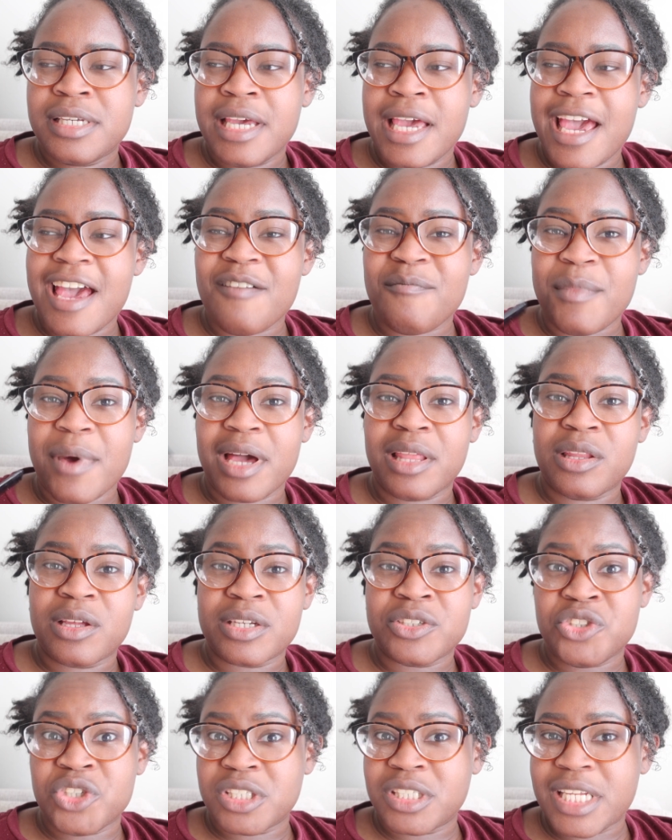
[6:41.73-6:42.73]
have mine
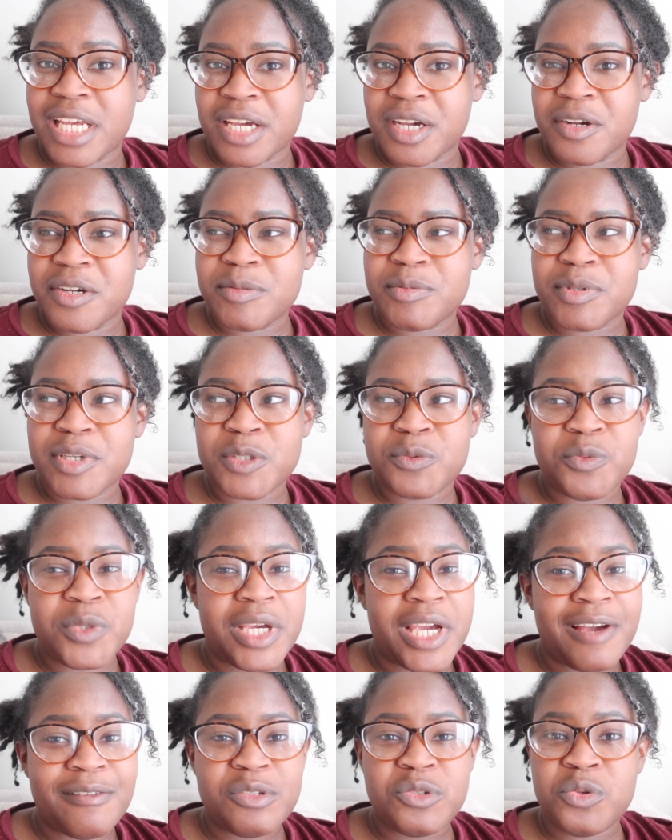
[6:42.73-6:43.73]
look just like hers because we
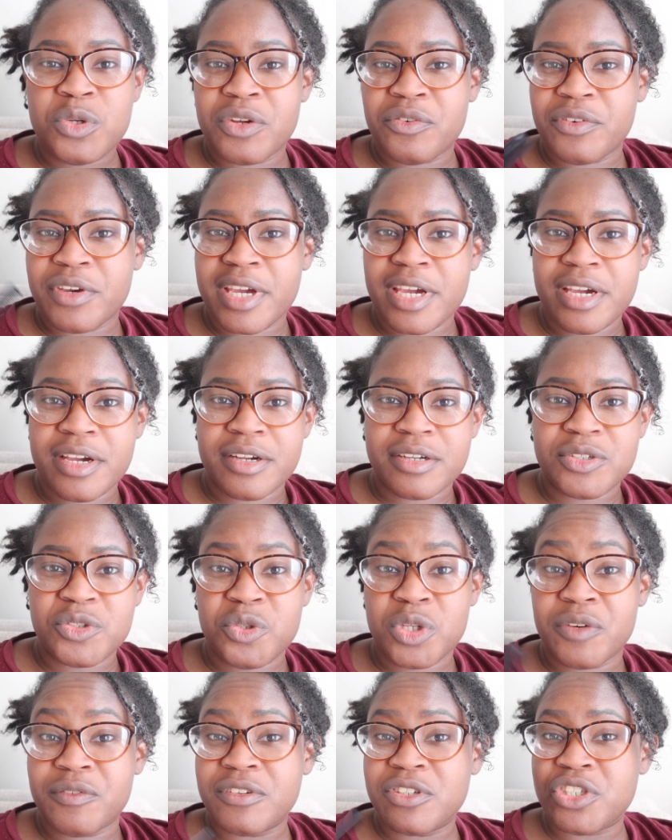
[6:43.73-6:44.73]
have two different hairs,
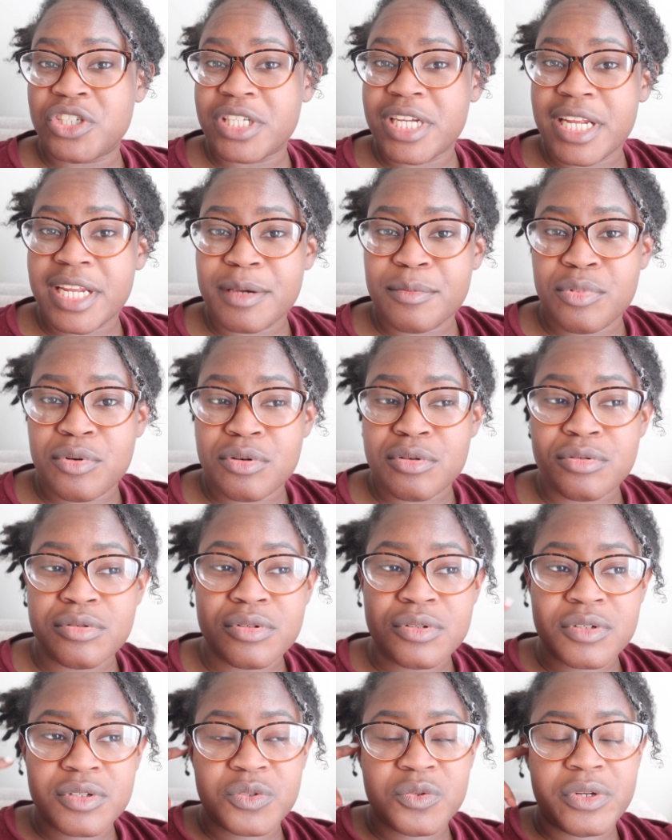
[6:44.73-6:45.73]
two different genetic
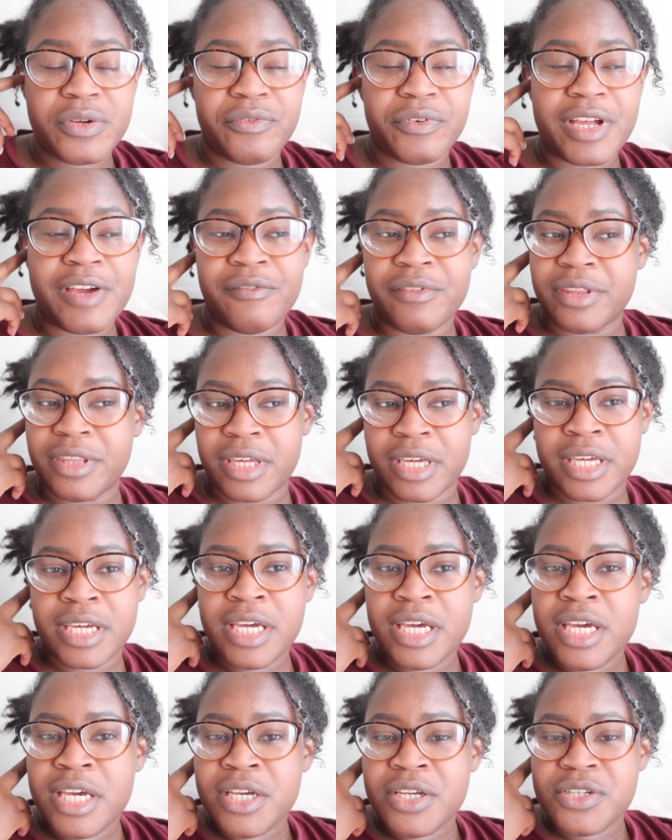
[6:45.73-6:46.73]
pools, two different everything.
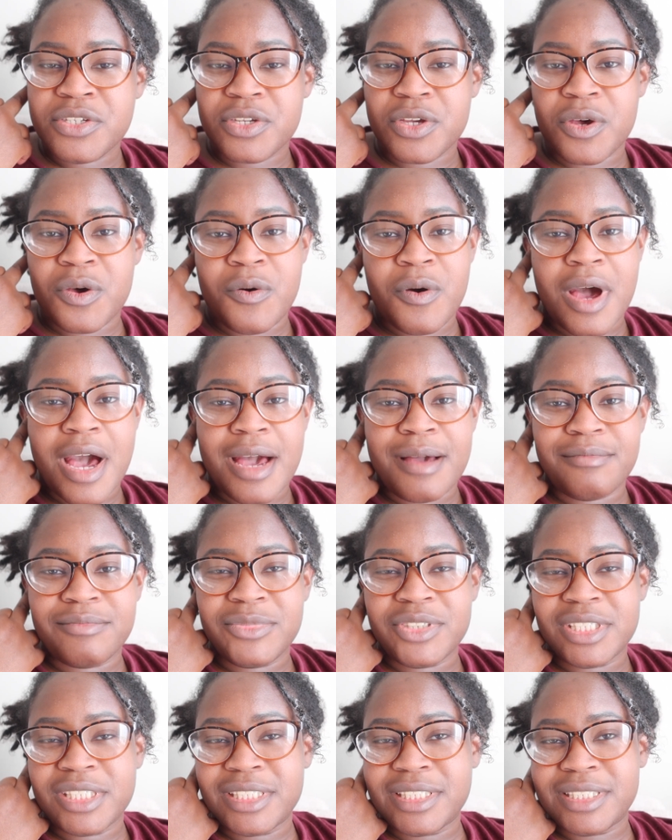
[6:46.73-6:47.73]
So I'm
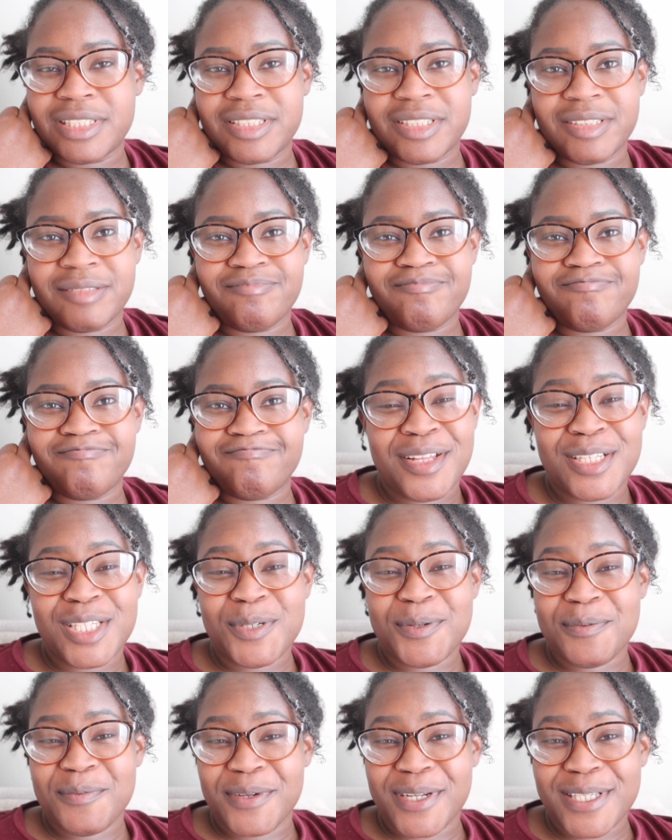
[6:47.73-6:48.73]
just
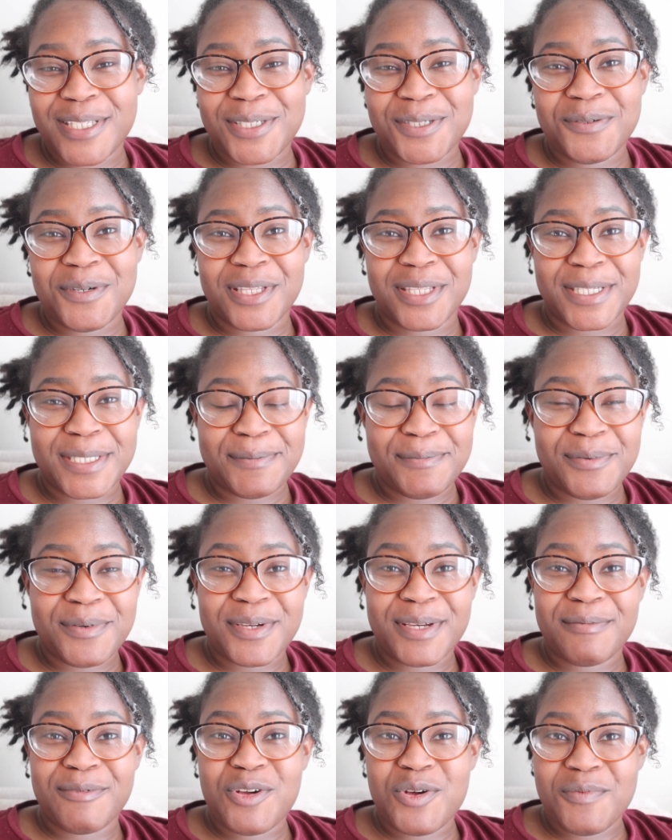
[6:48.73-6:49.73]
doing what I do at this
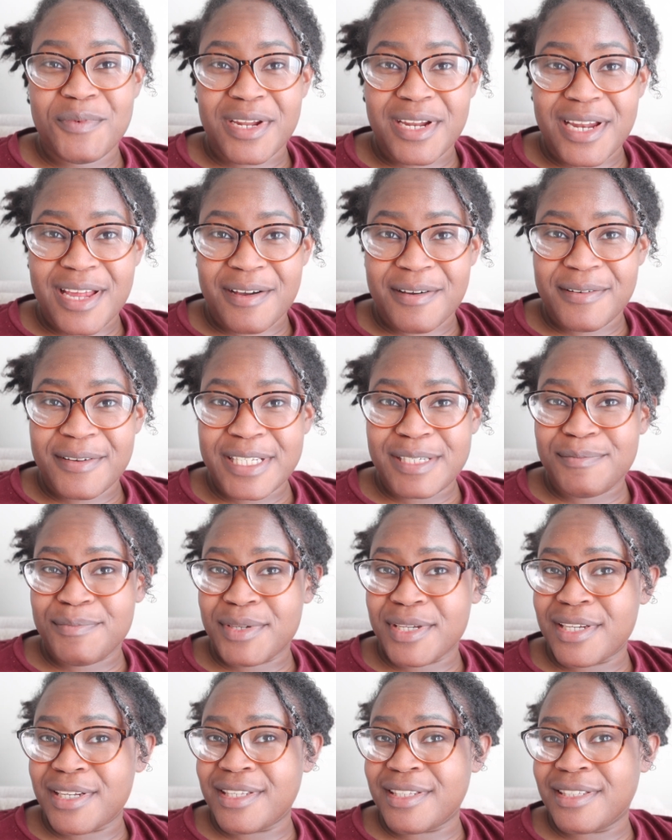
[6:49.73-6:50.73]
point. I'm combing it out. It's
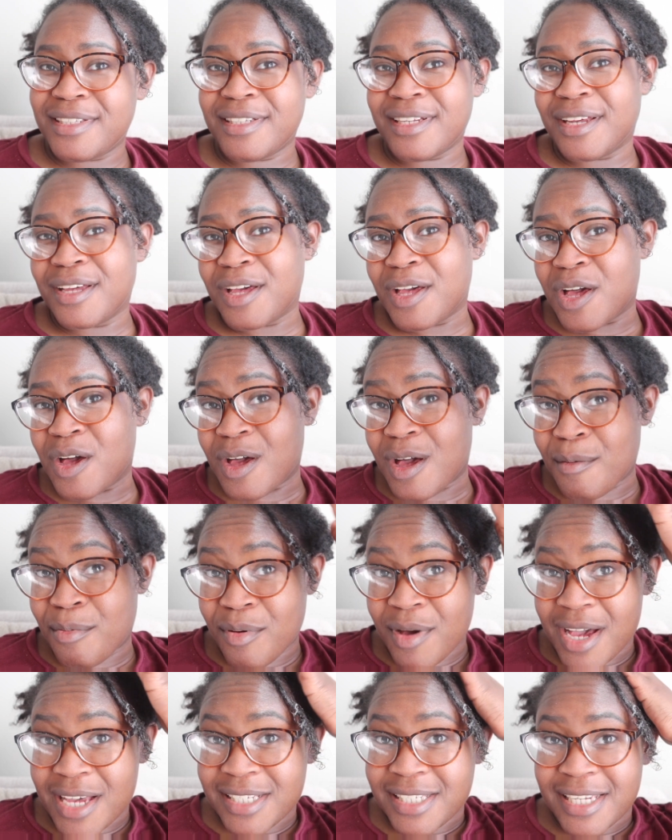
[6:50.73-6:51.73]
been a
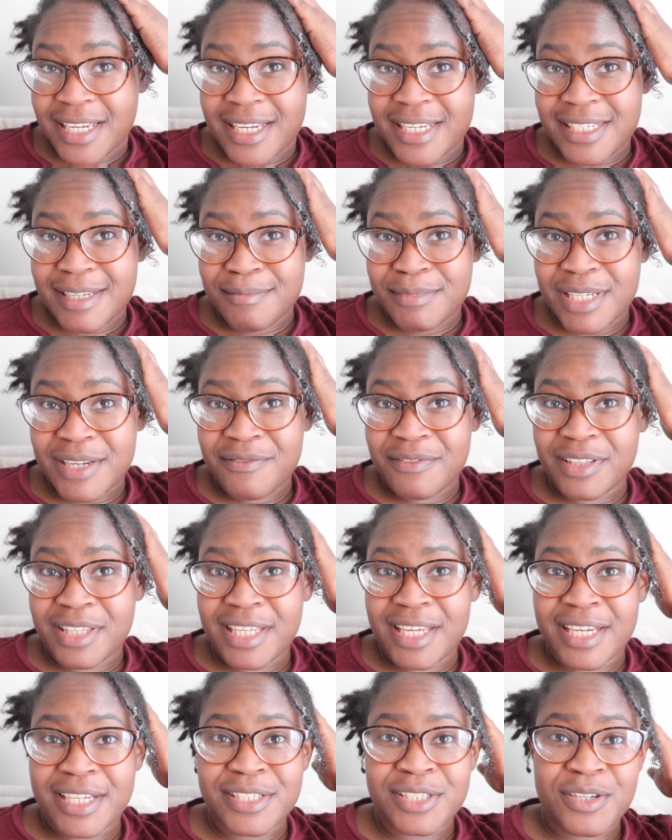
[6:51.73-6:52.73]
process. I'm
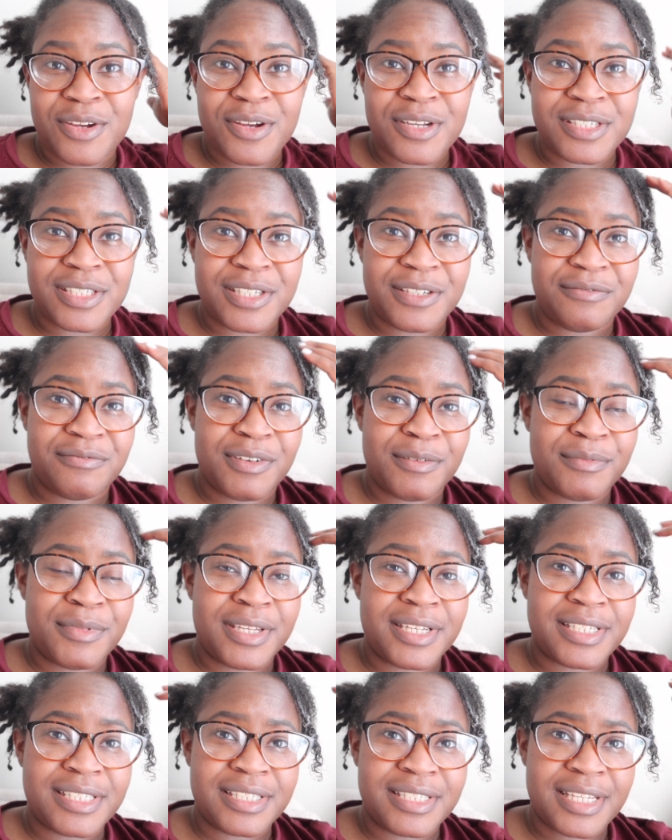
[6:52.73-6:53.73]
definitely exhausted from
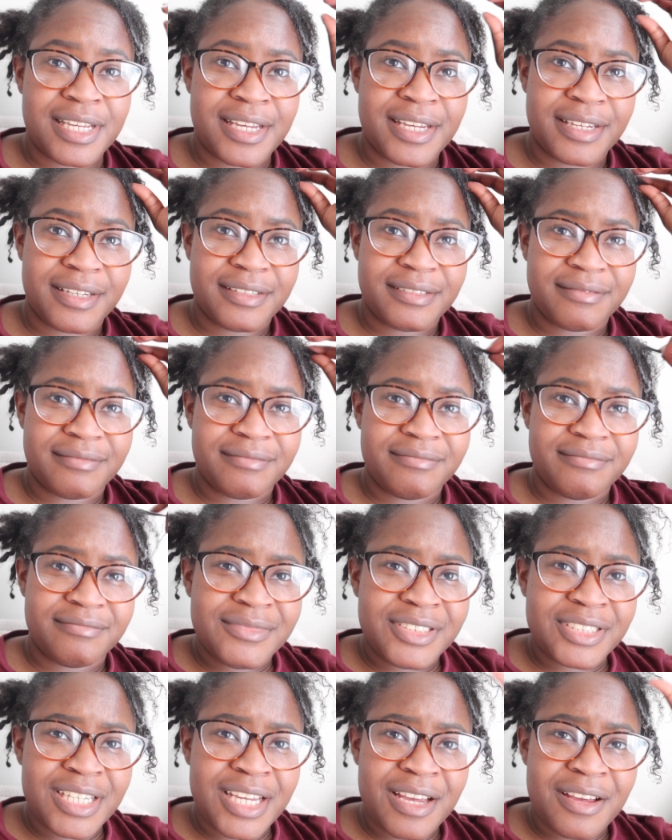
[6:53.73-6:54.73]
this. Like,
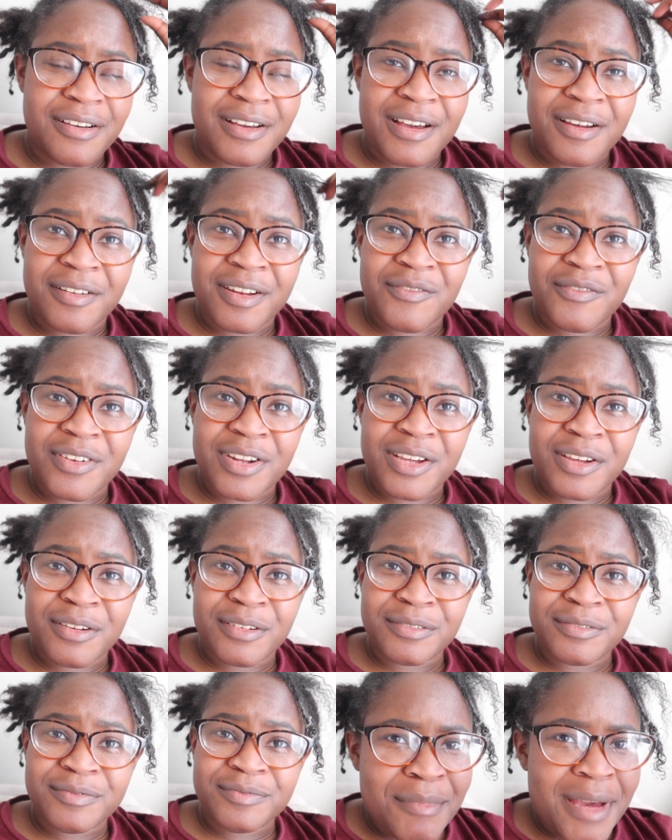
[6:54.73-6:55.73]
child, I don't even
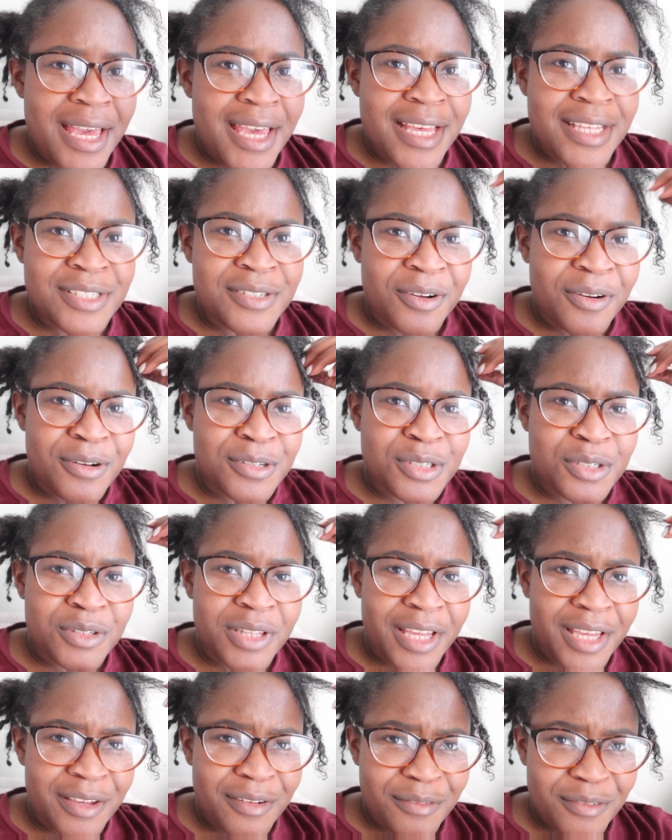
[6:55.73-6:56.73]
know. My ends are also
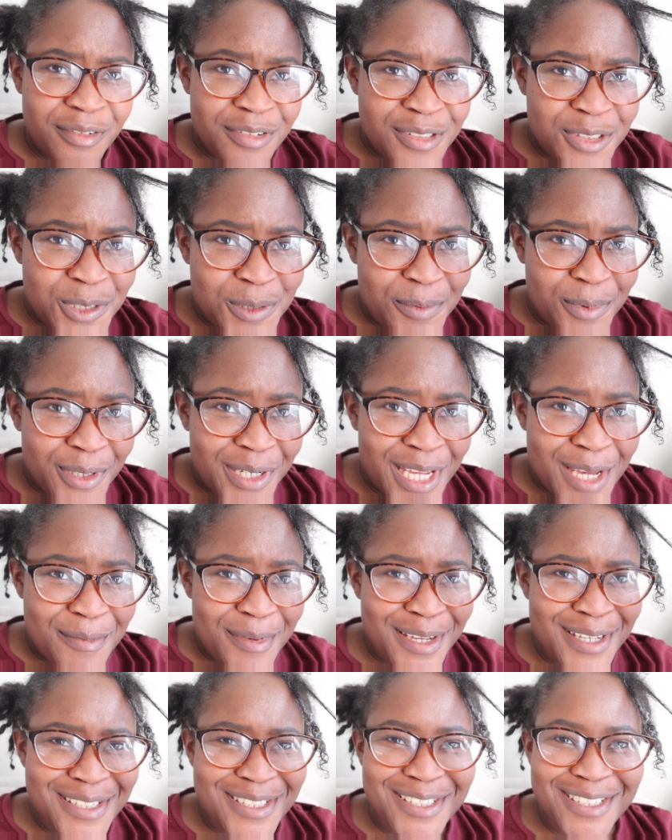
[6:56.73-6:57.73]
like super
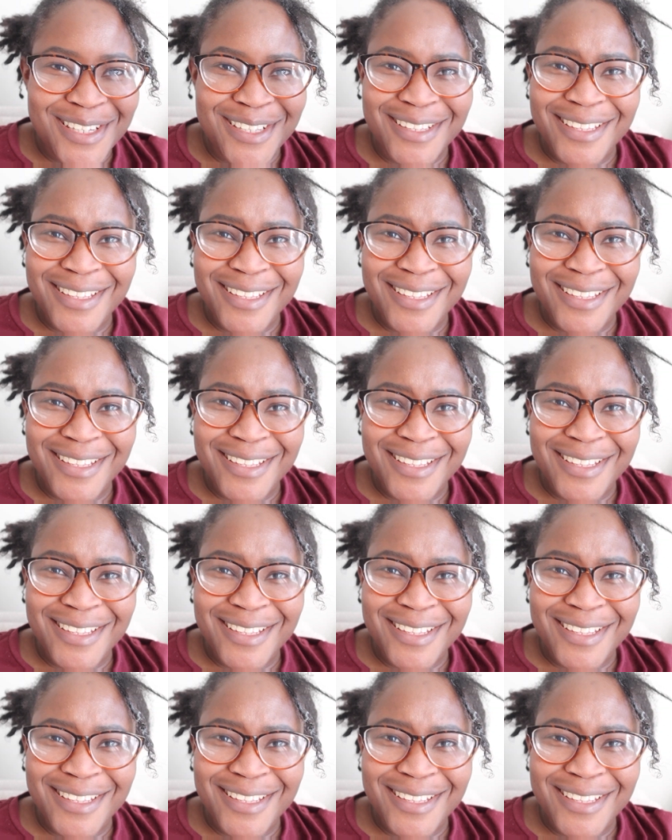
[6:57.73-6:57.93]
damaged.